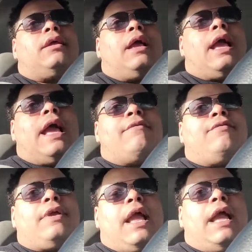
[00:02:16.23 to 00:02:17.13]

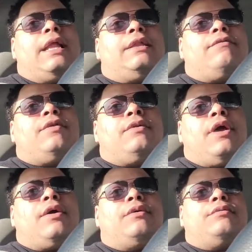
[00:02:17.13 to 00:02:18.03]
I've kind of, you
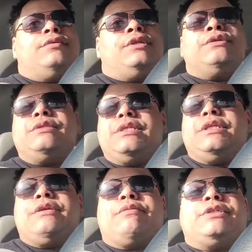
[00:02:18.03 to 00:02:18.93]
know,
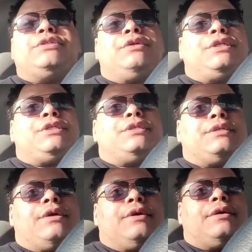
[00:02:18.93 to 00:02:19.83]
loosened the restrictions,
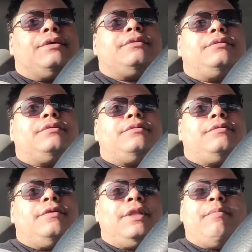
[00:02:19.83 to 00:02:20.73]
girl,
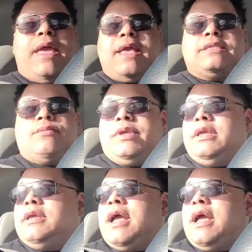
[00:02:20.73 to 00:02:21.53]
in the past week.